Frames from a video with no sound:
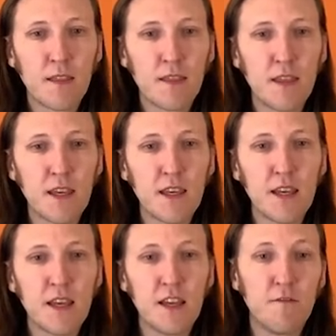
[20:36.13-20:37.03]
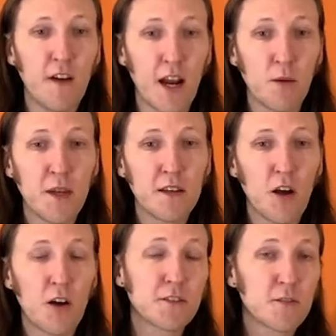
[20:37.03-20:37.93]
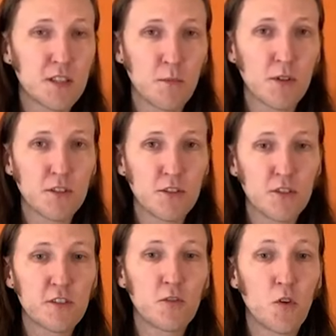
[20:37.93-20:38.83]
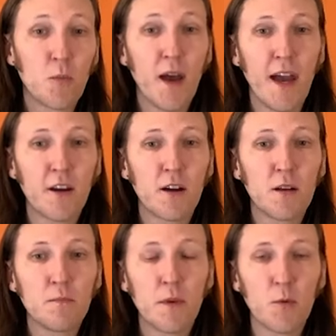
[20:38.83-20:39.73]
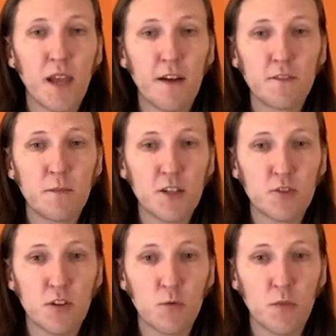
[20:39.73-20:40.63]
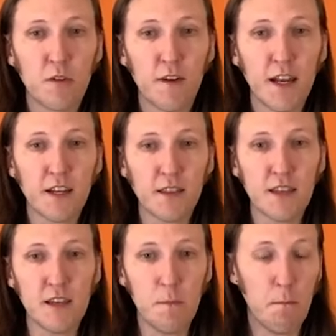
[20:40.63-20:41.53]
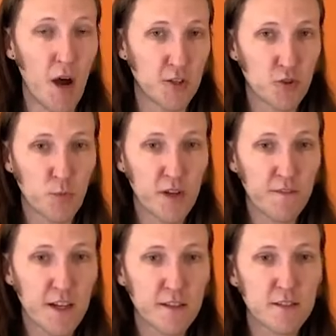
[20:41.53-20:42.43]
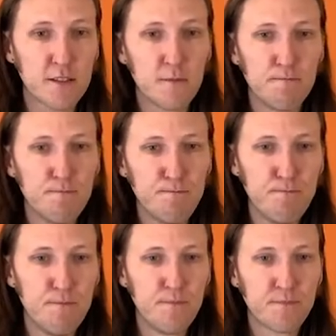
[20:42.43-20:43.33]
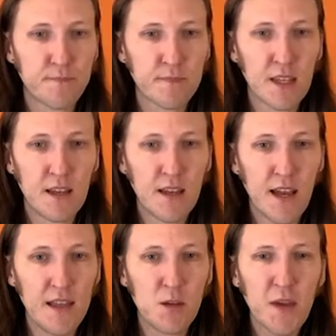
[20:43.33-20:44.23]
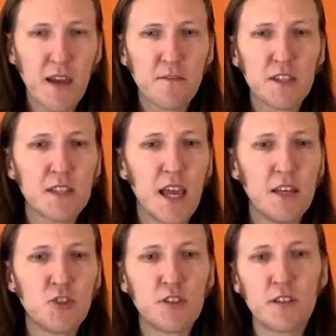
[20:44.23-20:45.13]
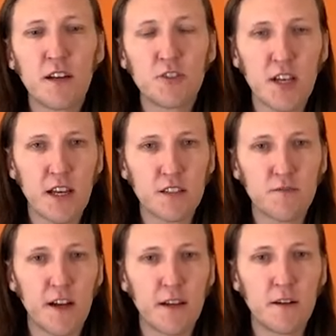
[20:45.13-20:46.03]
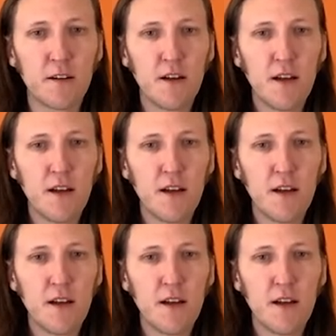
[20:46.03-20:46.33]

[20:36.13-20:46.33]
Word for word: The environment, also similar to just a normal add-on, but we have to make sure that we're providing the module prefix. And then we have this engine.js file.